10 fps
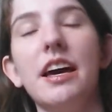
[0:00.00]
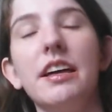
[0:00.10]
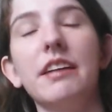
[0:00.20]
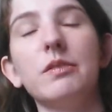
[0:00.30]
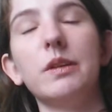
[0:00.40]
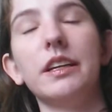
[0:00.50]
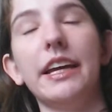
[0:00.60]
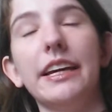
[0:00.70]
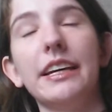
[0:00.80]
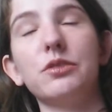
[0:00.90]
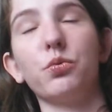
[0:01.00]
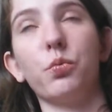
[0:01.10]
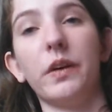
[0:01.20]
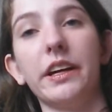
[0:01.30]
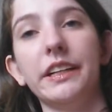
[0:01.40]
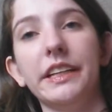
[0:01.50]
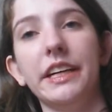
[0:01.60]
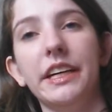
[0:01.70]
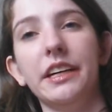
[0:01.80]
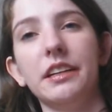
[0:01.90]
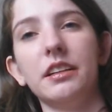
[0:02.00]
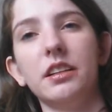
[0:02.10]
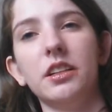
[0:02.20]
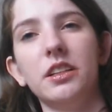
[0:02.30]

and everyone, like, gets really